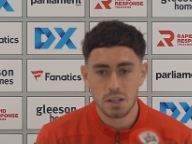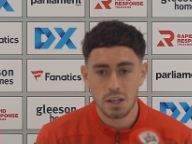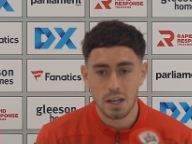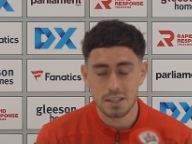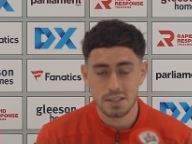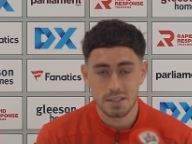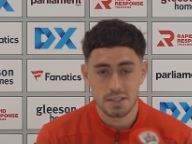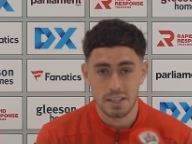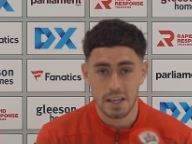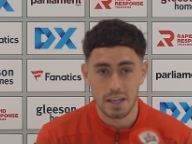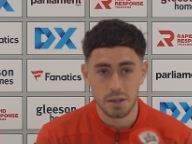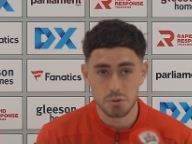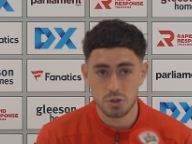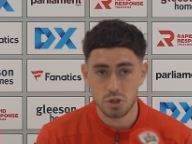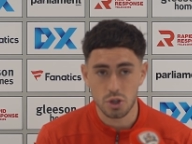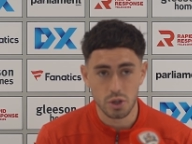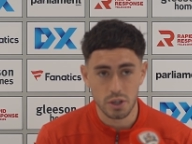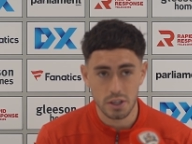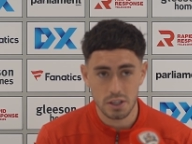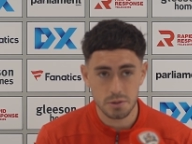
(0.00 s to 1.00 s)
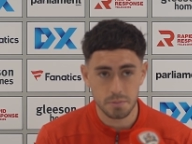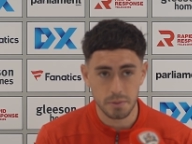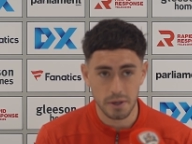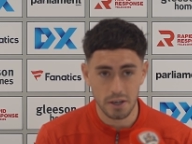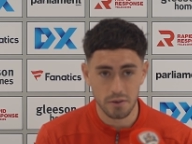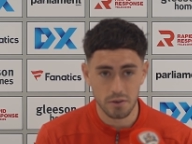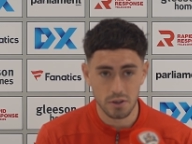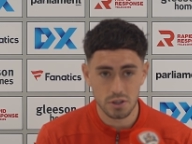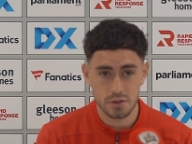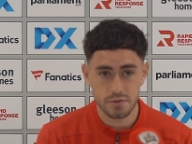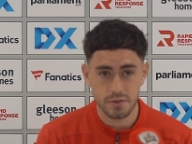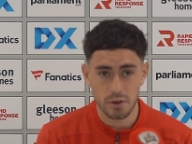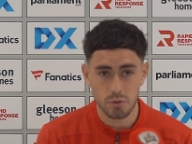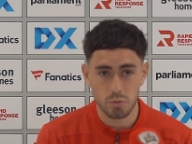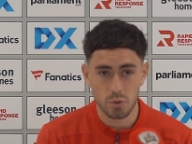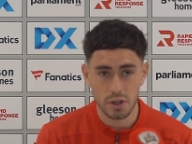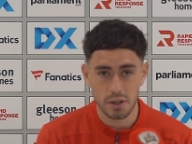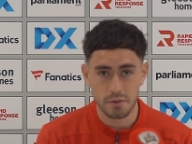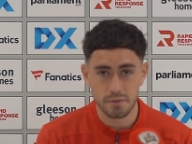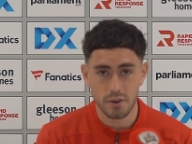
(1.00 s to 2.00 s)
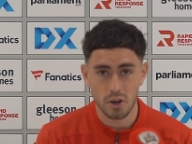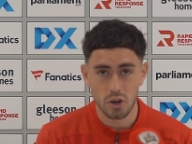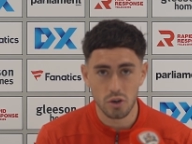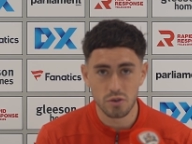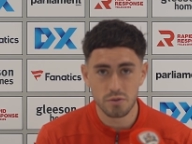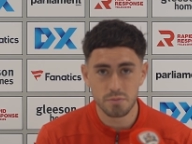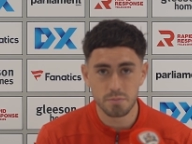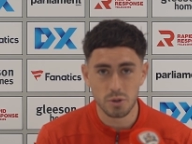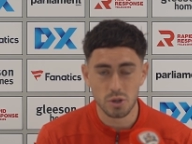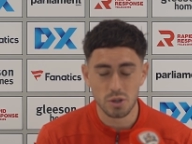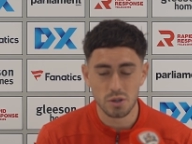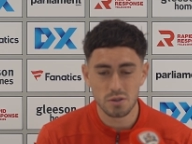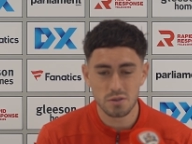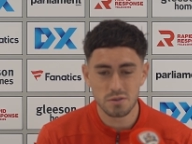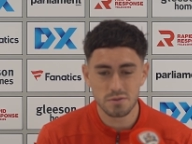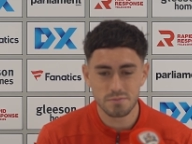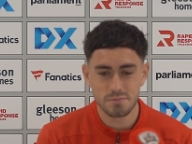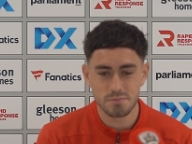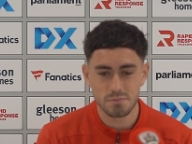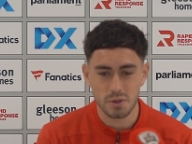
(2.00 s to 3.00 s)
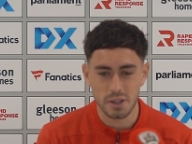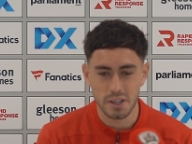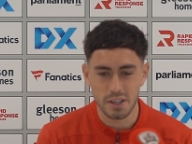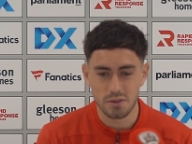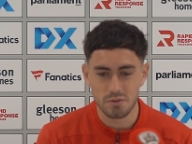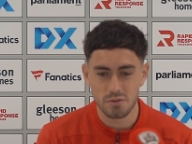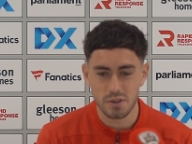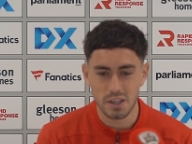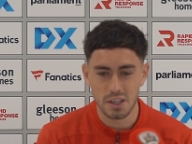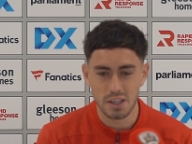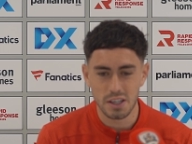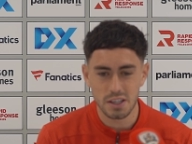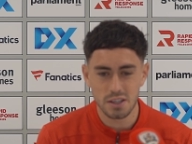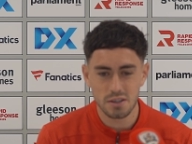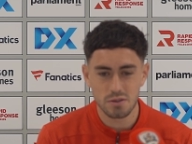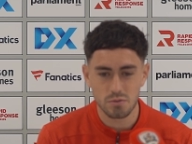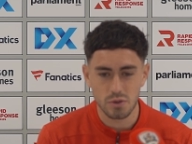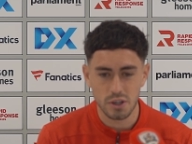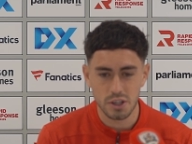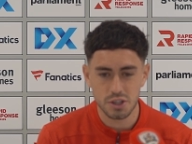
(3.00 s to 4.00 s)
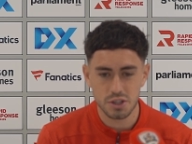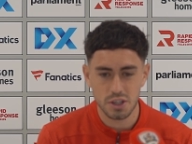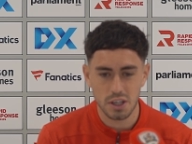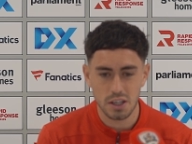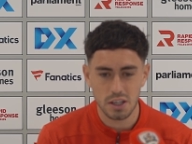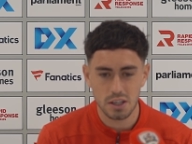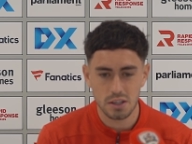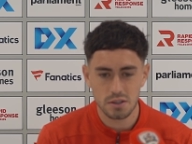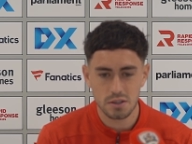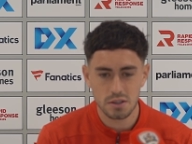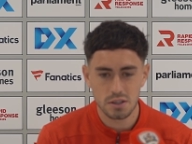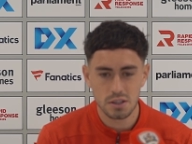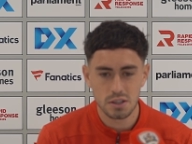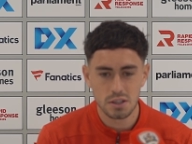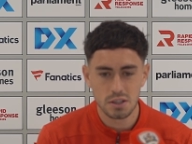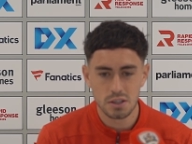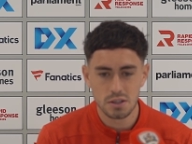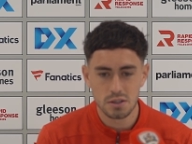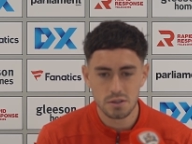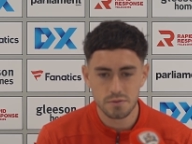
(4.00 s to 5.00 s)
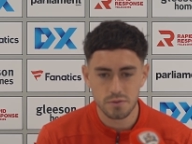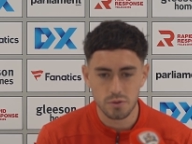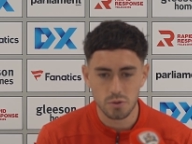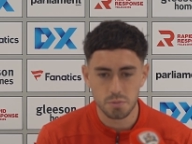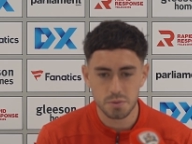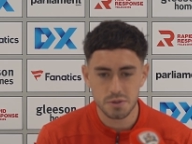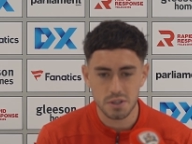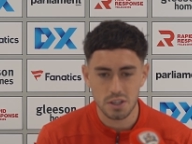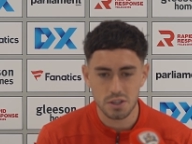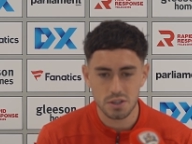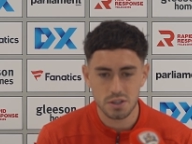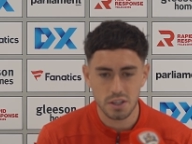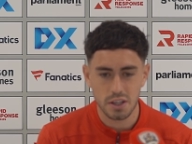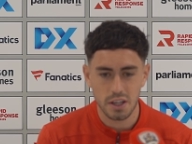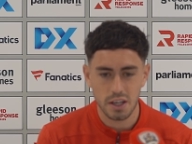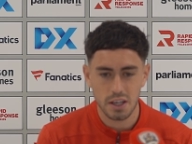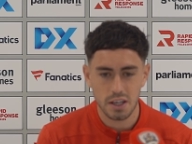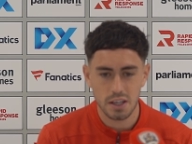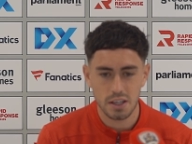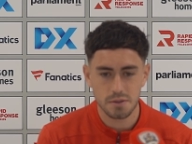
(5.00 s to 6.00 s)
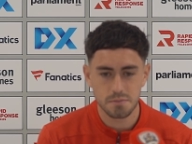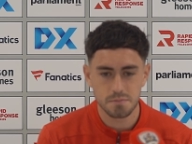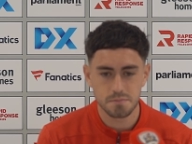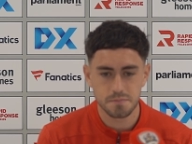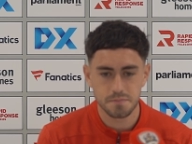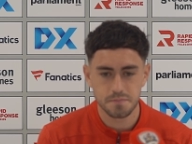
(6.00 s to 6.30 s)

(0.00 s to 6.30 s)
As I say, it was a good experience for everyone involved, but we didn't really reach our full potential in that game.